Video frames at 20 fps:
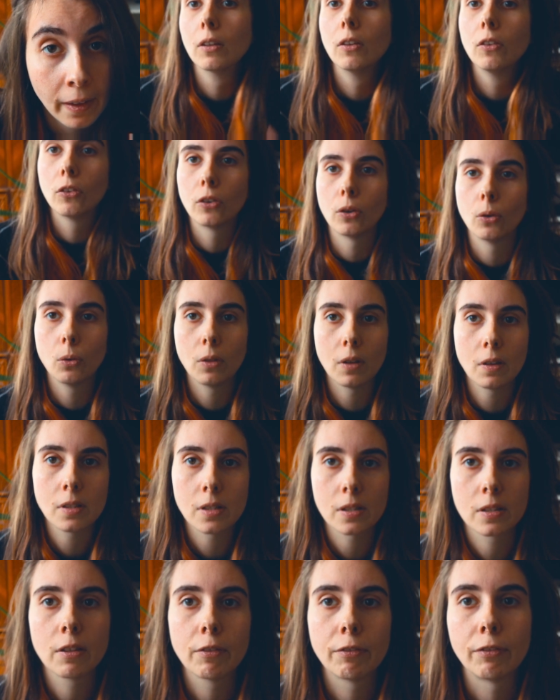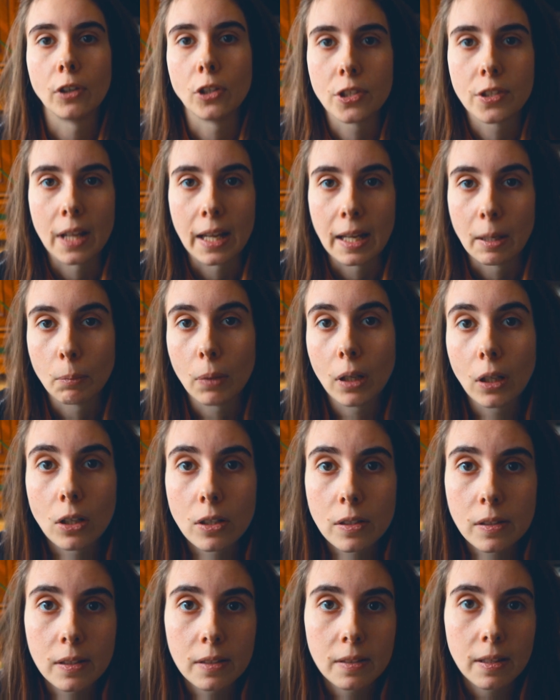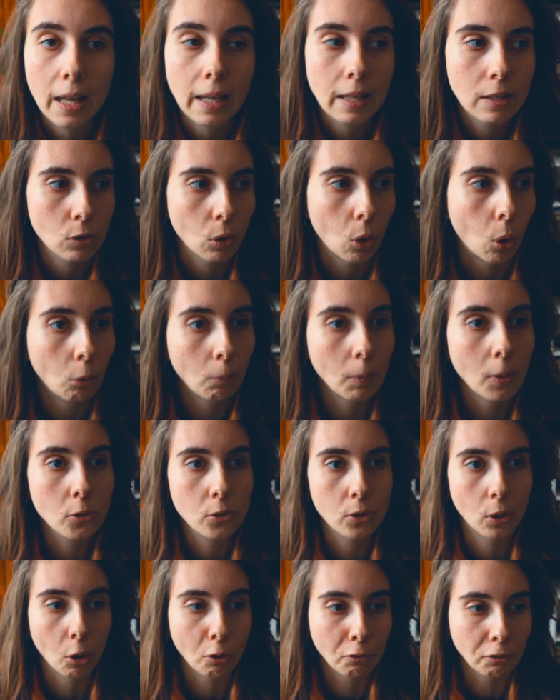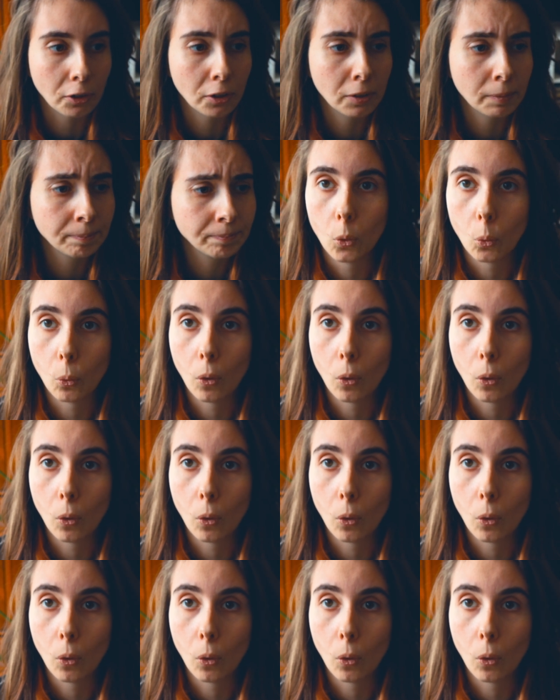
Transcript: So this is the first day, and because this day is almost over,